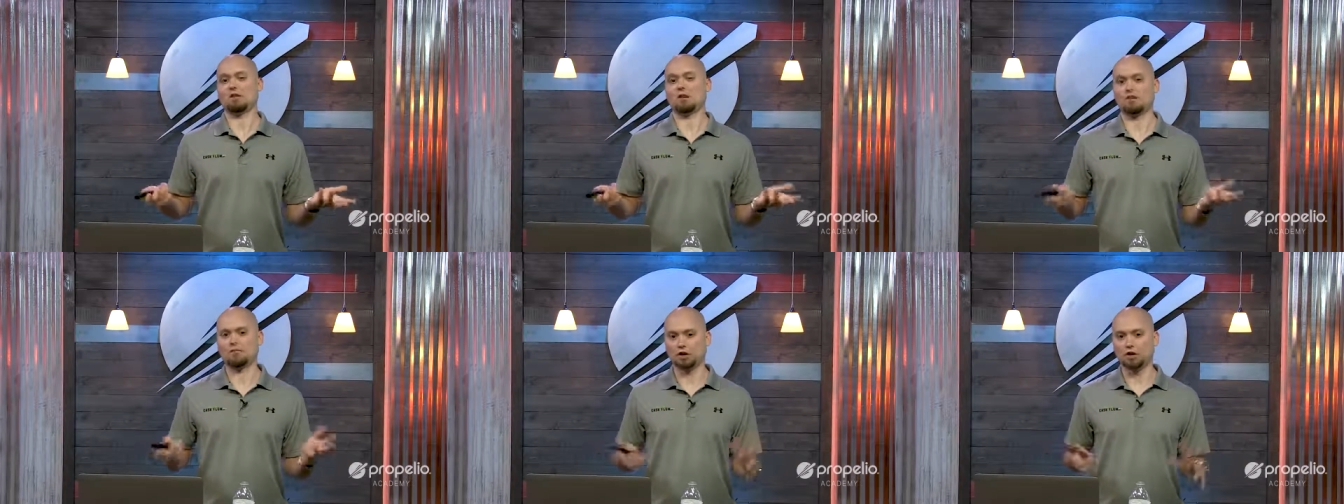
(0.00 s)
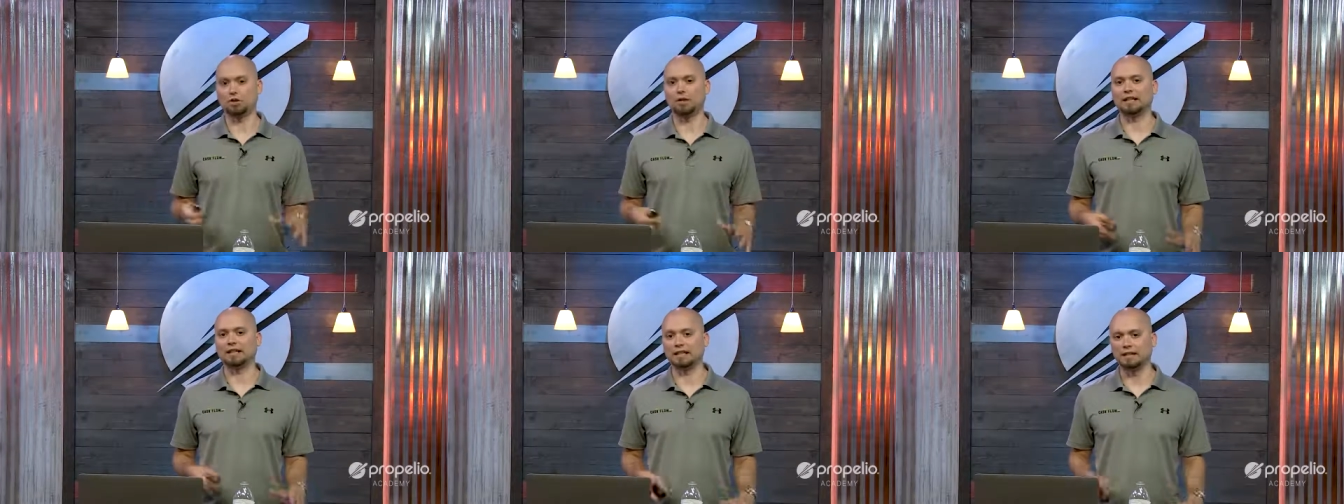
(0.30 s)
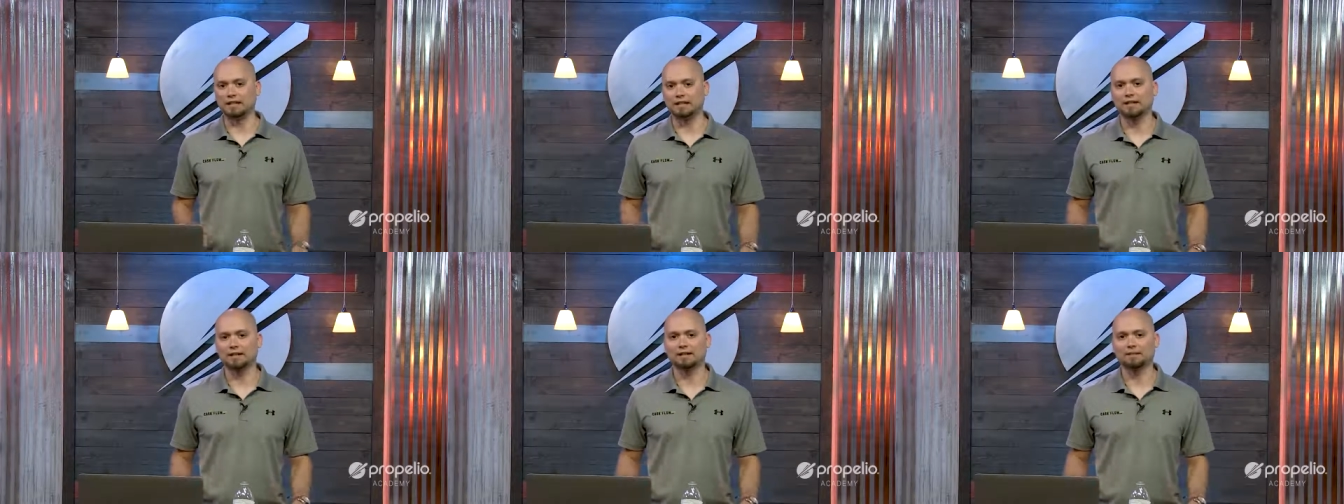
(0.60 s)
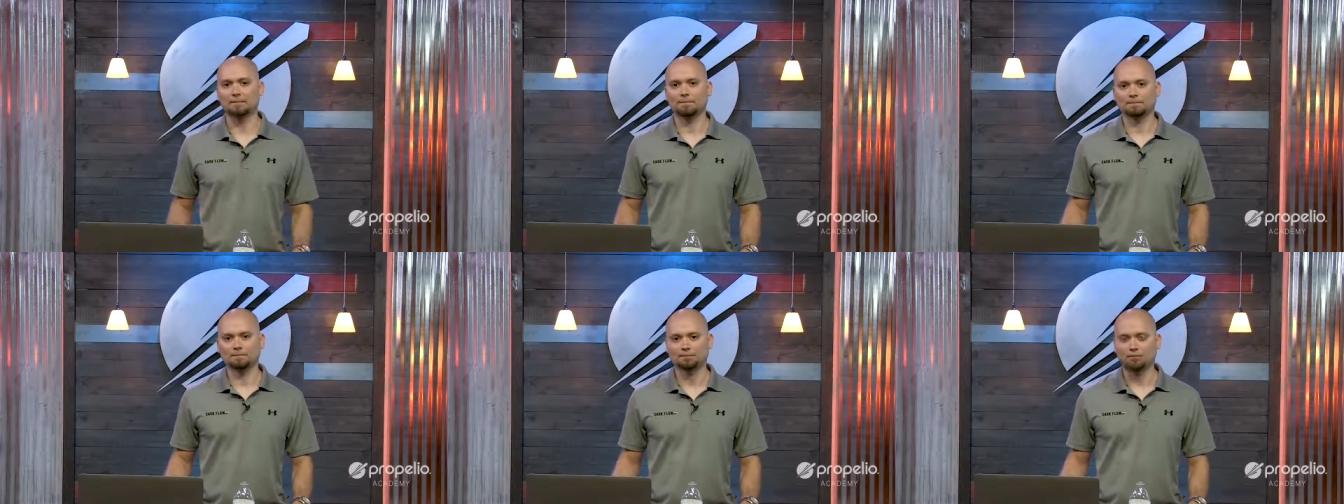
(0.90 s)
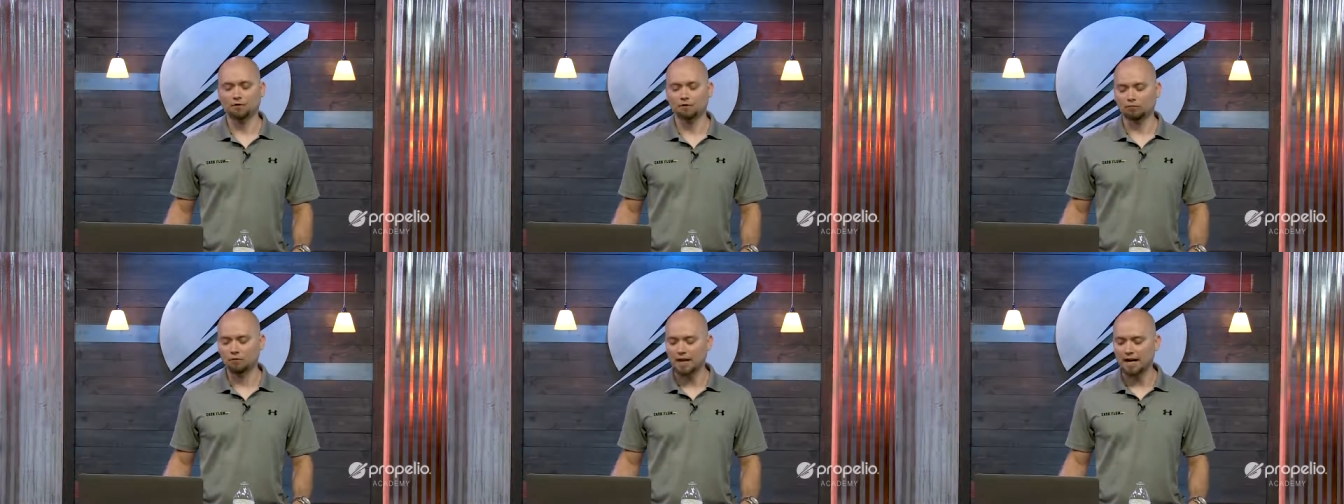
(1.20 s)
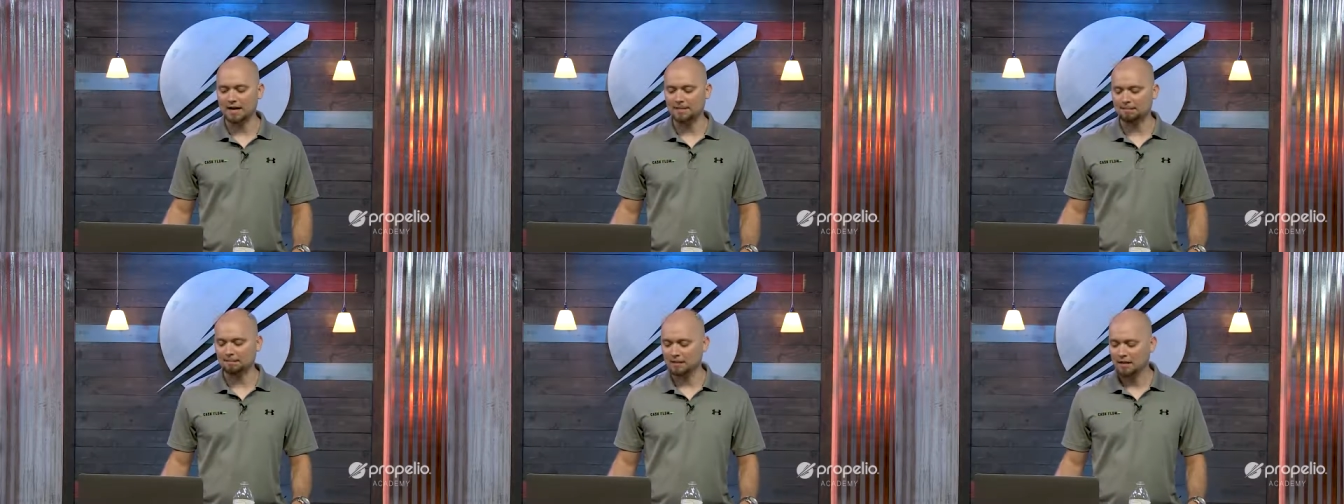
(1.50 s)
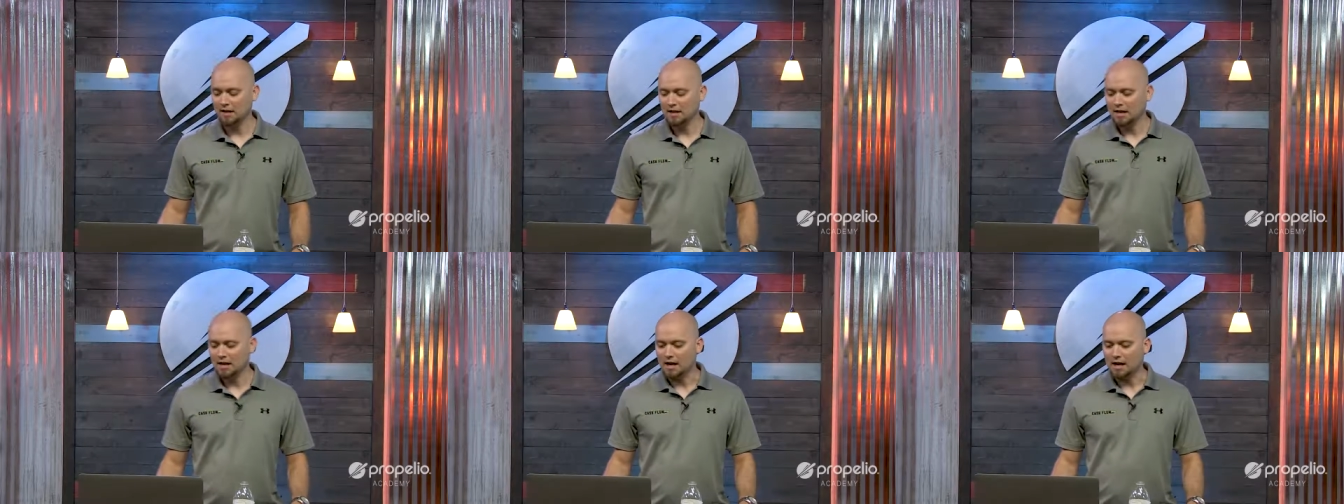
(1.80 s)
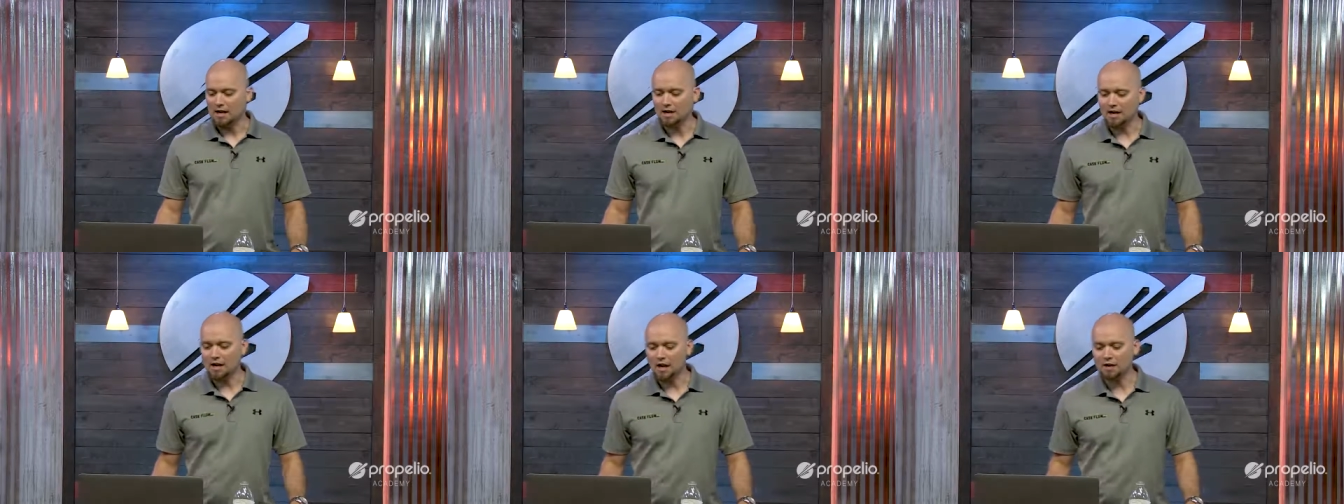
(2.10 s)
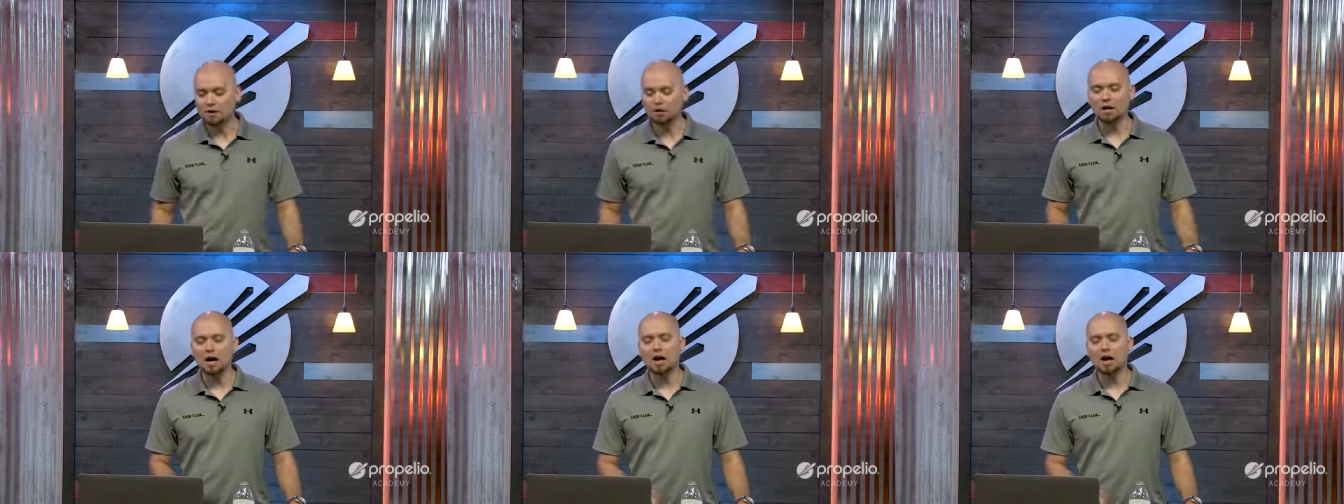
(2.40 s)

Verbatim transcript: of doing this, right? Another